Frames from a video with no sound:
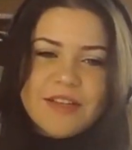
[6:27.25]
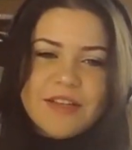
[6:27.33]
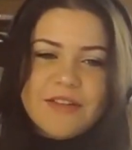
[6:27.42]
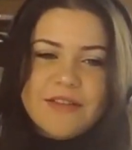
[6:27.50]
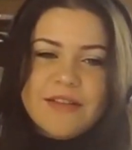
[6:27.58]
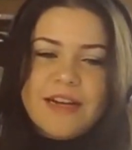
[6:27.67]

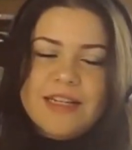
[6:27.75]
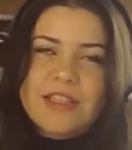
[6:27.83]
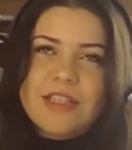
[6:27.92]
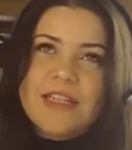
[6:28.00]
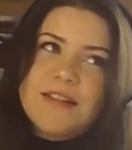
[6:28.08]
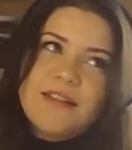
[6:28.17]
So
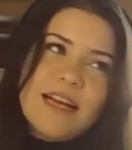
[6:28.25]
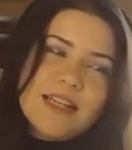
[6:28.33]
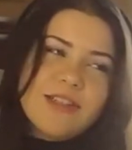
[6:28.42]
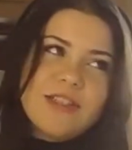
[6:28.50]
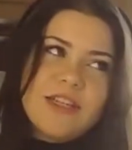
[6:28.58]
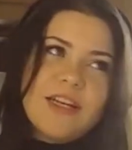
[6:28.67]
actually
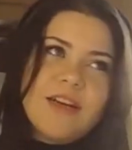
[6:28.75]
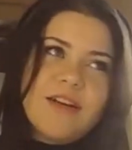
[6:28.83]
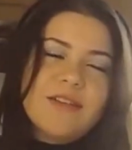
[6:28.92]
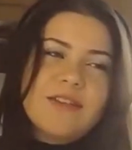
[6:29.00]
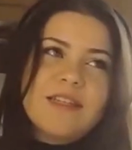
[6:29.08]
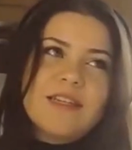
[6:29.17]
last
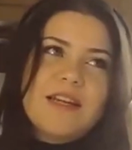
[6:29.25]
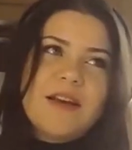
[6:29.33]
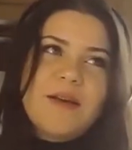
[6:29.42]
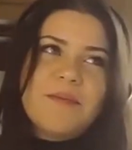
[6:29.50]
year I was in